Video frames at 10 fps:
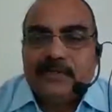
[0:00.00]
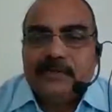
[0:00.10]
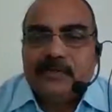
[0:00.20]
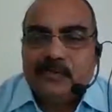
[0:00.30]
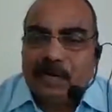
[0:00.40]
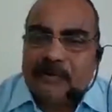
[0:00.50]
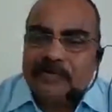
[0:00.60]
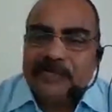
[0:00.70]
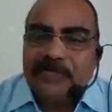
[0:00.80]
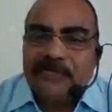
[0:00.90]
So
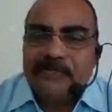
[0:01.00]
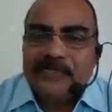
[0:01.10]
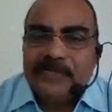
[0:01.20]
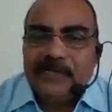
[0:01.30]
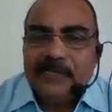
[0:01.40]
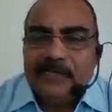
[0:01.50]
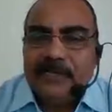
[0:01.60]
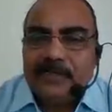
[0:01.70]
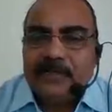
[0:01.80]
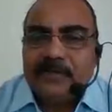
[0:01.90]
after the revision,
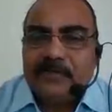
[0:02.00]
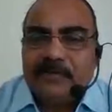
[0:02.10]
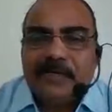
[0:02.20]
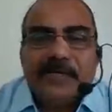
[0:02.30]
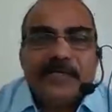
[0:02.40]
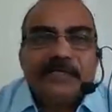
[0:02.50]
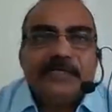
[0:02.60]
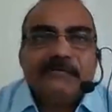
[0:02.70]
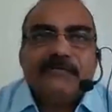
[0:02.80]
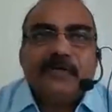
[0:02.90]
we'll
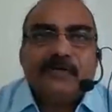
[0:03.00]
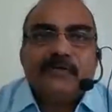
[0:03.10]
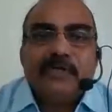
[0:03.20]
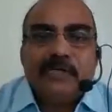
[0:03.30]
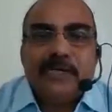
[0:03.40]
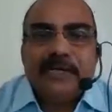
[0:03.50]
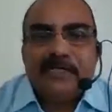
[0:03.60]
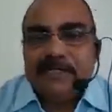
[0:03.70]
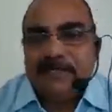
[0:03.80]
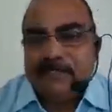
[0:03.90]
shift on to the
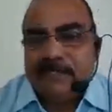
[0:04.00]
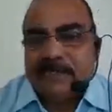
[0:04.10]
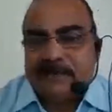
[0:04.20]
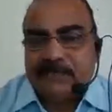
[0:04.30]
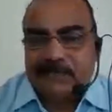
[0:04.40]
next subject.